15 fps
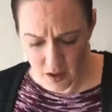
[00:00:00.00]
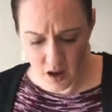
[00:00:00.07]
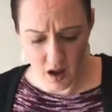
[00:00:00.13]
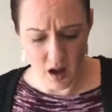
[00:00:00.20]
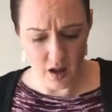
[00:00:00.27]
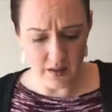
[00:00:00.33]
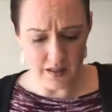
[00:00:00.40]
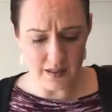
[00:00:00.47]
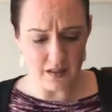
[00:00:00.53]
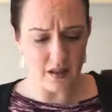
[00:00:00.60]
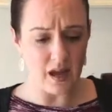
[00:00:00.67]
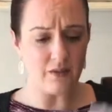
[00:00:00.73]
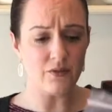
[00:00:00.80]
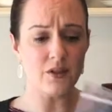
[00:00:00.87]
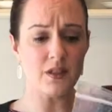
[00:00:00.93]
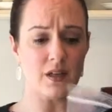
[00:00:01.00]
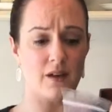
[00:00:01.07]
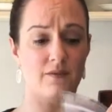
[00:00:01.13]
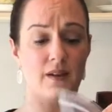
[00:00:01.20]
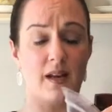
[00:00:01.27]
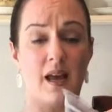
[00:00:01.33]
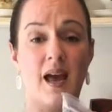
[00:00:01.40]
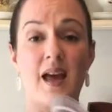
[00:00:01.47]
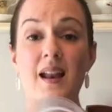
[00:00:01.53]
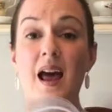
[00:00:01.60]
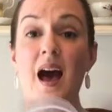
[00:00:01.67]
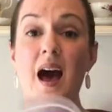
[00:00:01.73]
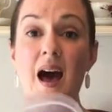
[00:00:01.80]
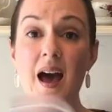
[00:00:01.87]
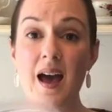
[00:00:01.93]
got all this delightful stuff in it, and
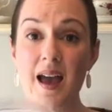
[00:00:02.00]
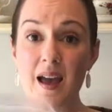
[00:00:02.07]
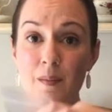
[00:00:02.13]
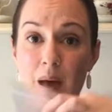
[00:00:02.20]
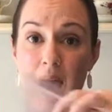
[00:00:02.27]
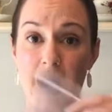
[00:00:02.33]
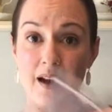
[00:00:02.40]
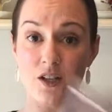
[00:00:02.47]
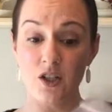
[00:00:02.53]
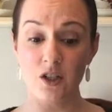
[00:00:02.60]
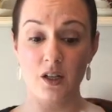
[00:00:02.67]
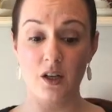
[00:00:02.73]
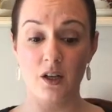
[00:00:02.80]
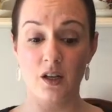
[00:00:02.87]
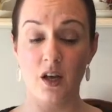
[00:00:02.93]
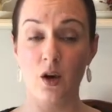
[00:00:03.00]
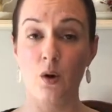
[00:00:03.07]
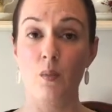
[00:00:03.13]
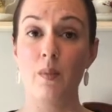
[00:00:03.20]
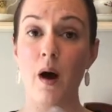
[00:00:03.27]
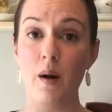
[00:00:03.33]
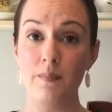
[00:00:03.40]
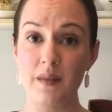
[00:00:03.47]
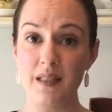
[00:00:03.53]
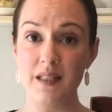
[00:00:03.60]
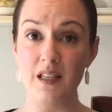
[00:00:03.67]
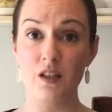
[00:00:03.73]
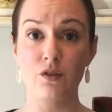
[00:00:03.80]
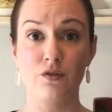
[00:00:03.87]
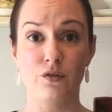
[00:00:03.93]
I am actually gonna go pop this
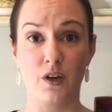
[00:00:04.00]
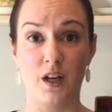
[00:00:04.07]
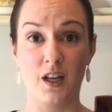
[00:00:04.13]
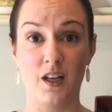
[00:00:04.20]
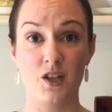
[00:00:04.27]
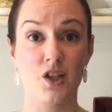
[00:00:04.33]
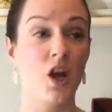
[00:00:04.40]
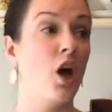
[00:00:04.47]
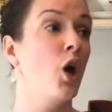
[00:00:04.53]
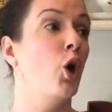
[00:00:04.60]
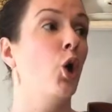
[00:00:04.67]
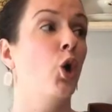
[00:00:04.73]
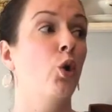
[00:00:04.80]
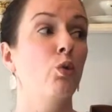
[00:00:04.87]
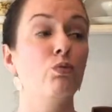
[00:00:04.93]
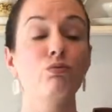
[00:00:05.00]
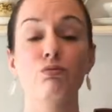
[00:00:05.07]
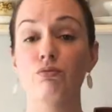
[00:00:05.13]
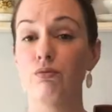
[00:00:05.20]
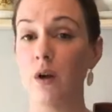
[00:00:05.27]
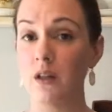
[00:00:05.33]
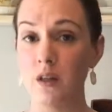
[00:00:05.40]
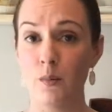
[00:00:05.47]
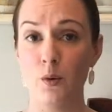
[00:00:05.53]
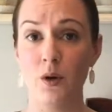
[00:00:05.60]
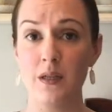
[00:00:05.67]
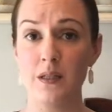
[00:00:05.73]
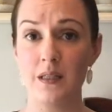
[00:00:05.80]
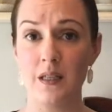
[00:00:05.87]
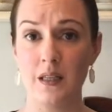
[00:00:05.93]
in the fridge, run the
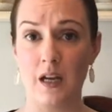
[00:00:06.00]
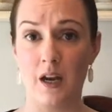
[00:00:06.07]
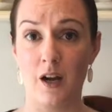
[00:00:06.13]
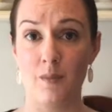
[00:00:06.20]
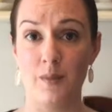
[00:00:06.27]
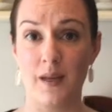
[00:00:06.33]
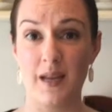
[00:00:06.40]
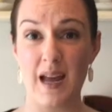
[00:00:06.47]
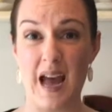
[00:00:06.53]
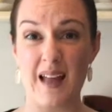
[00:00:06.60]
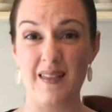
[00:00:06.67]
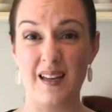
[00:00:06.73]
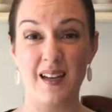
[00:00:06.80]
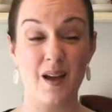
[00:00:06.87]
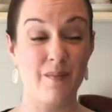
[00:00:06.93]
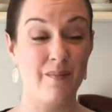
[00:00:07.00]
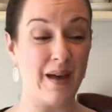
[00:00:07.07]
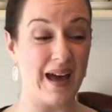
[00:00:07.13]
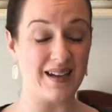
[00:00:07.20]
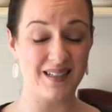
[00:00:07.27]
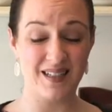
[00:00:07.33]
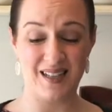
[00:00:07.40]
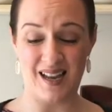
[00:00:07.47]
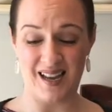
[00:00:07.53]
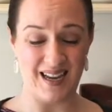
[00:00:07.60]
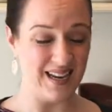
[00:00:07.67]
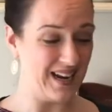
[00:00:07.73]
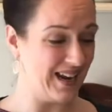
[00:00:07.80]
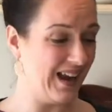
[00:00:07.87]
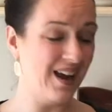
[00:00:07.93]
boys to therapy, and then come back
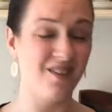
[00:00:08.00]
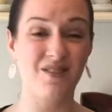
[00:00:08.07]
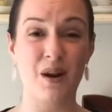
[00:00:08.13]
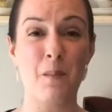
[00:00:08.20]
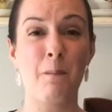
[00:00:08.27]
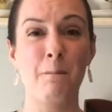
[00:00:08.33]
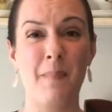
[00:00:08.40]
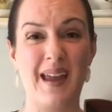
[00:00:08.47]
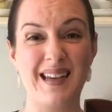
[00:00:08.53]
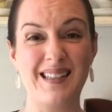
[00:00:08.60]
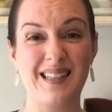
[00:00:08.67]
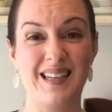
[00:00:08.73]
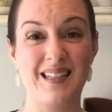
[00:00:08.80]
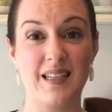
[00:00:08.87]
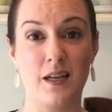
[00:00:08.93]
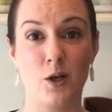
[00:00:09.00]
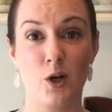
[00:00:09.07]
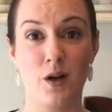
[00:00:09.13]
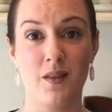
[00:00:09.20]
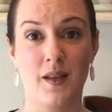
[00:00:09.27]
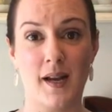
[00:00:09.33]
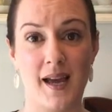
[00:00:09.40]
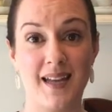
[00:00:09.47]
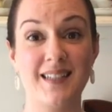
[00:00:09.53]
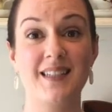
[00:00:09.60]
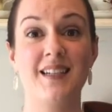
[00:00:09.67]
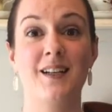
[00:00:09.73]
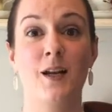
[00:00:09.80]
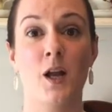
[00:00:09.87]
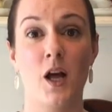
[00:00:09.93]
tonight and have an amazing dinner that I
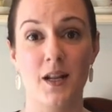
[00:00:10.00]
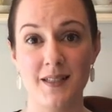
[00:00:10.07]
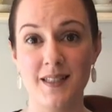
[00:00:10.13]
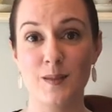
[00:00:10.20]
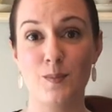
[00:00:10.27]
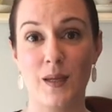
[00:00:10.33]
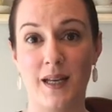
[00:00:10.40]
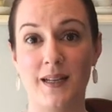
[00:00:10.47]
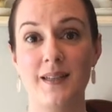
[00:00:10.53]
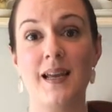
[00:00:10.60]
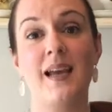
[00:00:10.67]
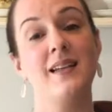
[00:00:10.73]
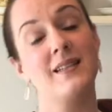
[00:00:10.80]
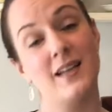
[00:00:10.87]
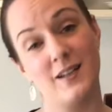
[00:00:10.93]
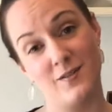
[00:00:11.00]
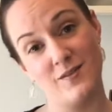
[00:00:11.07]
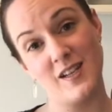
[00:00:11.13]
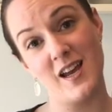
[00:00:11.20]
did not spend a ton of